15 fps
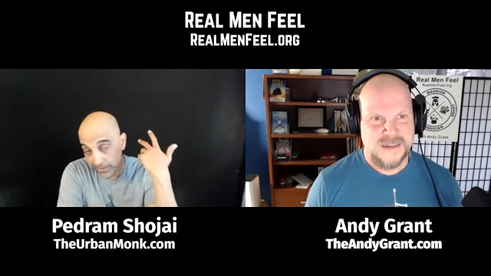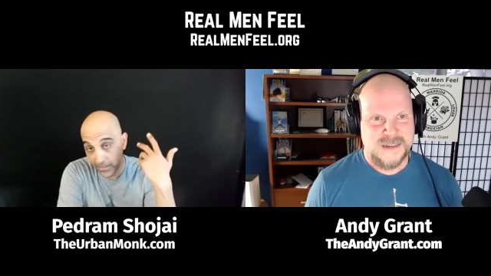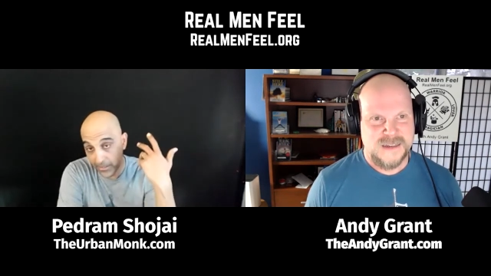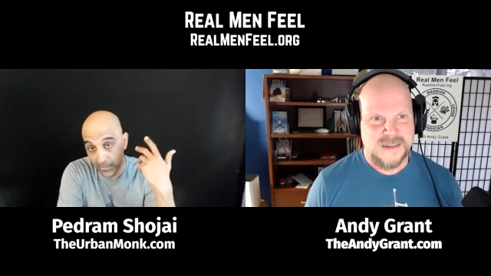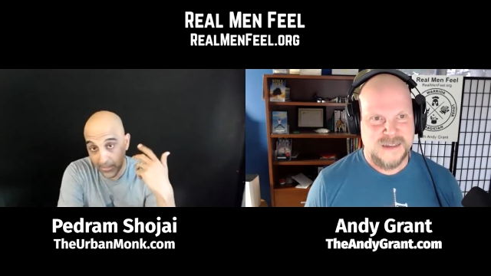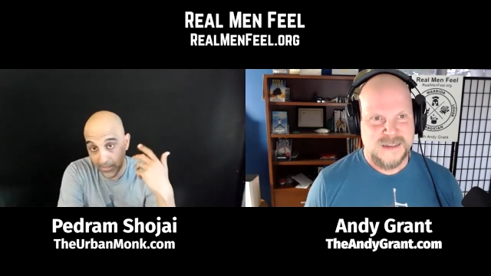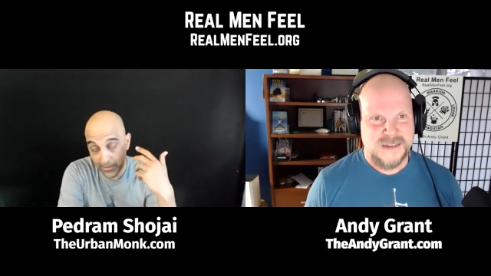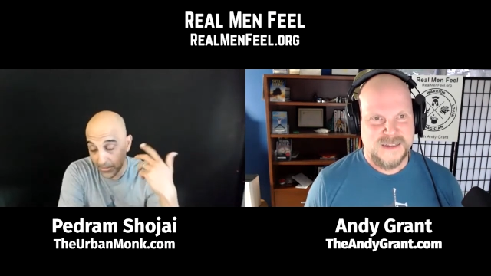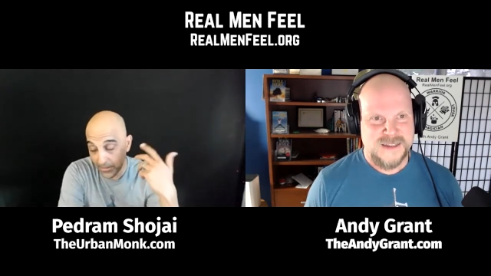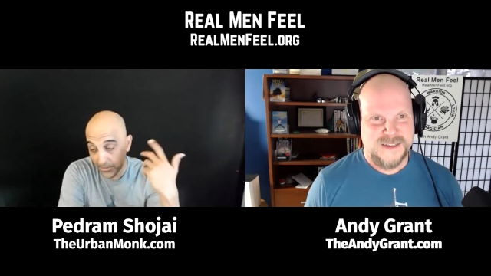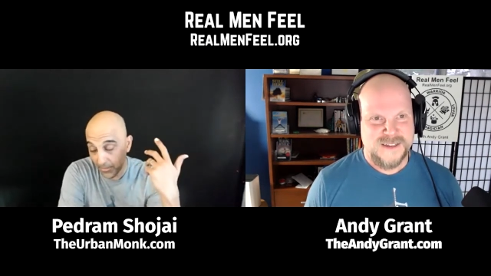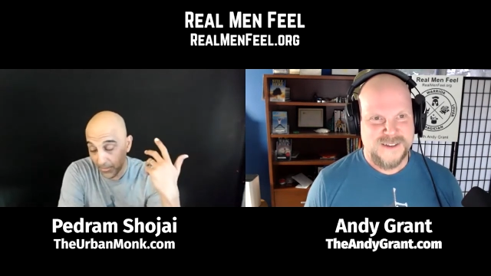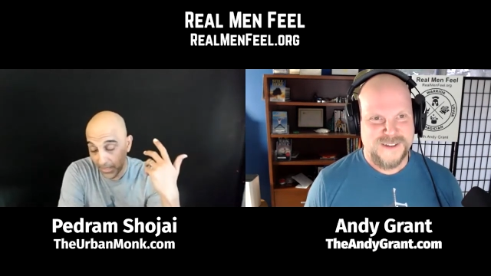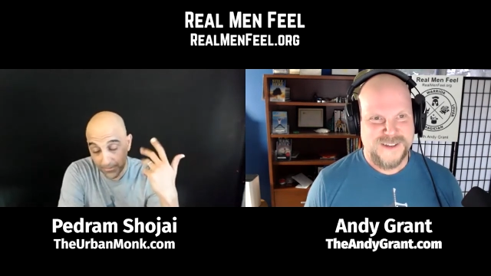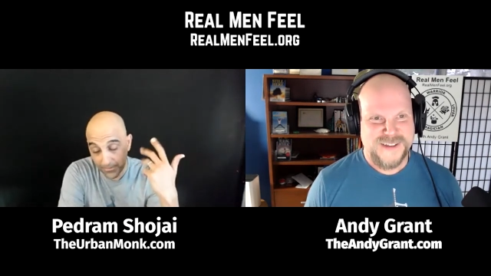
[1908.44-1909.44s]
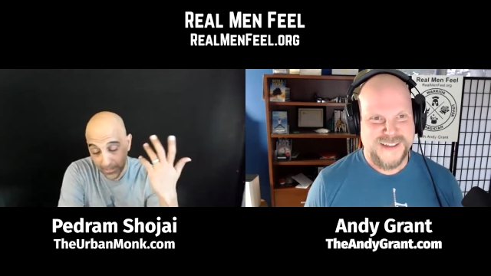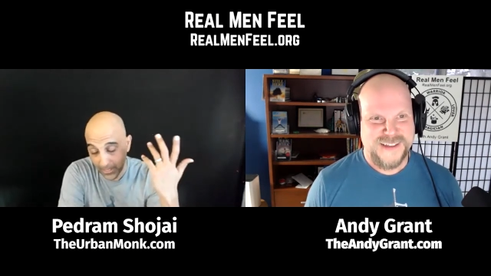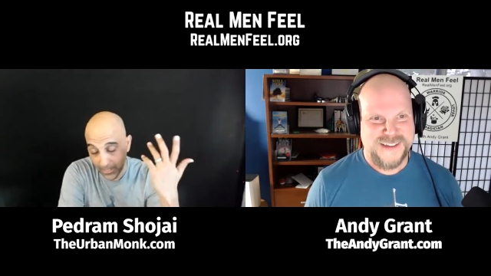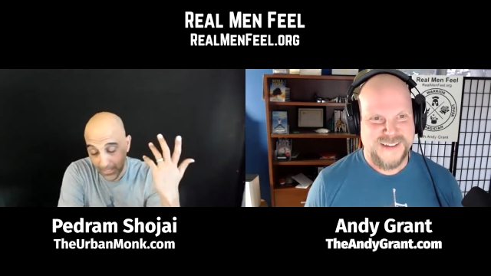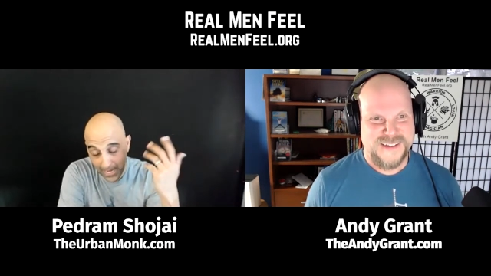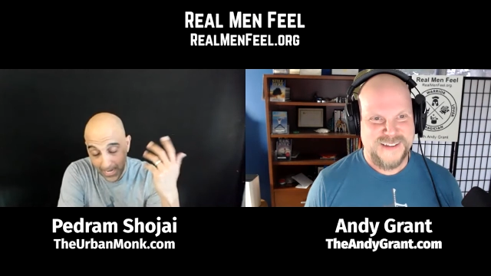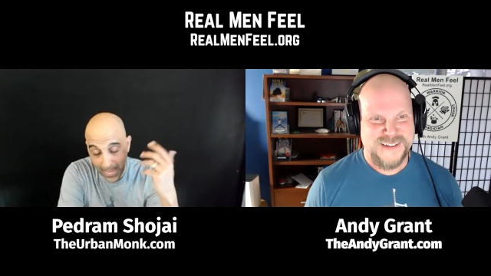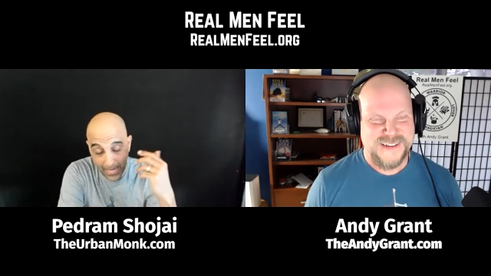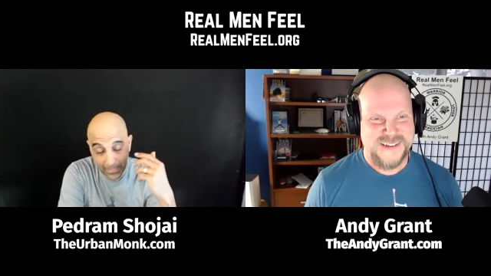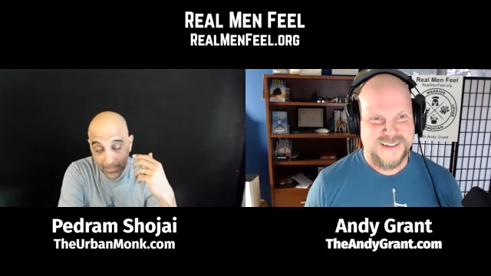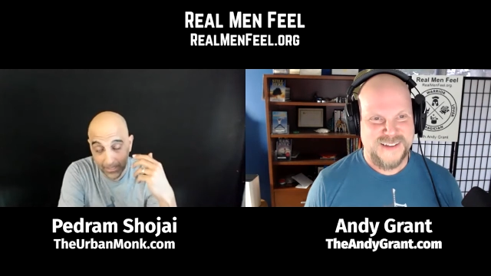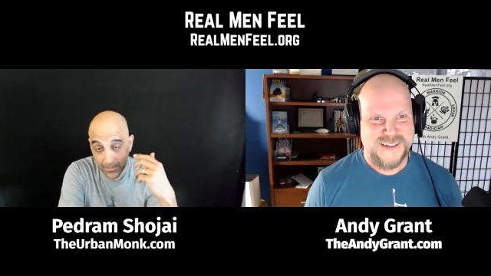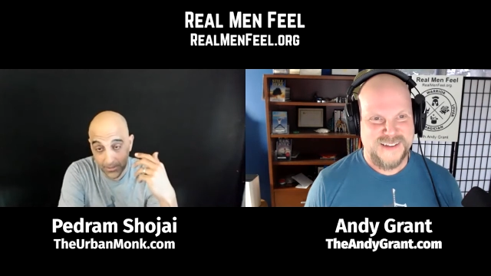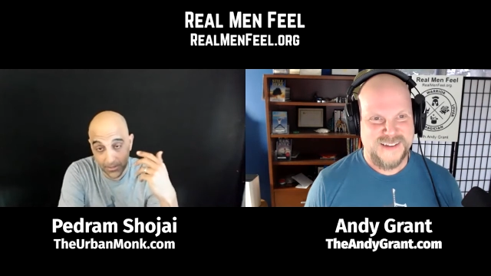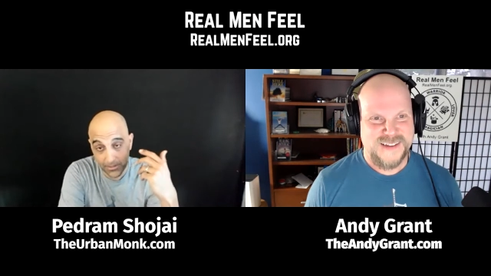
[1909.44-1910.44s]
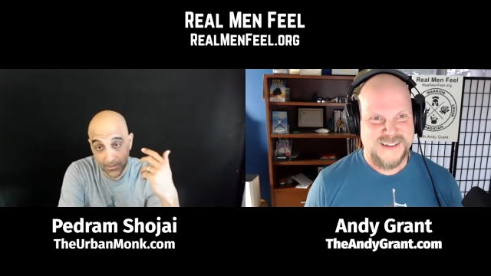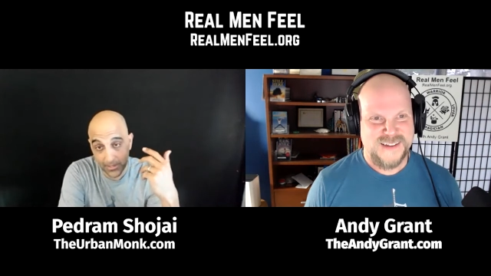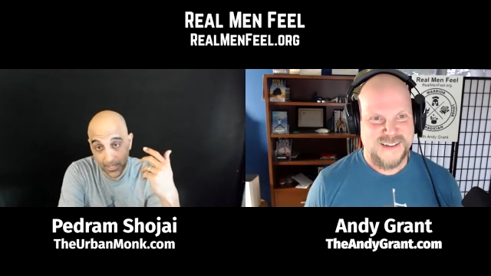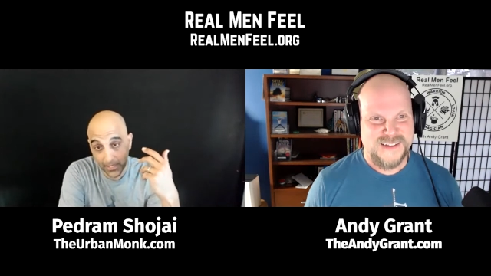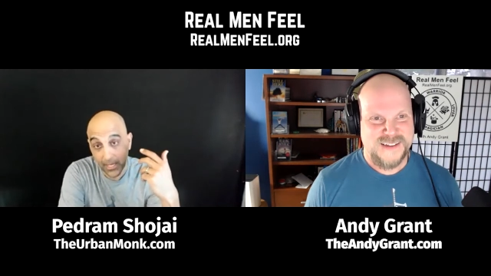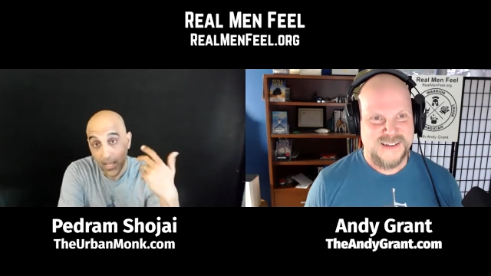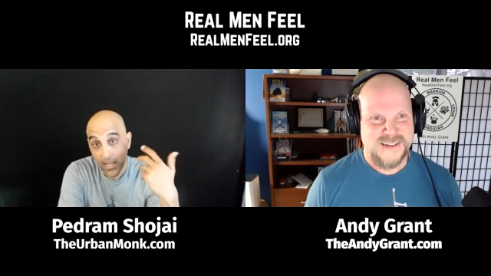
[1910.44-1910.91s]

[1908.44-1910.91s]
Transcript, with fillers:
Speaker 1: a disc in my fucking neck and it's just like